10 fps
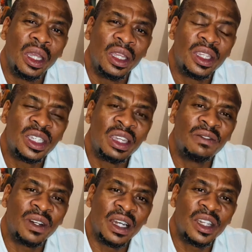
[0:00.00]

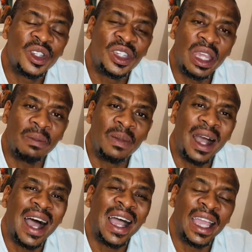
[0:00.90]
several steps
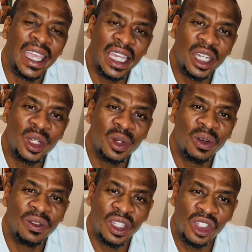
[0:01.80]
ahead
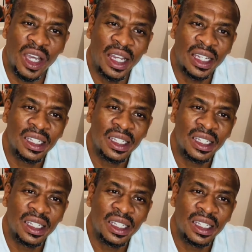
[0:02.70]
of the child.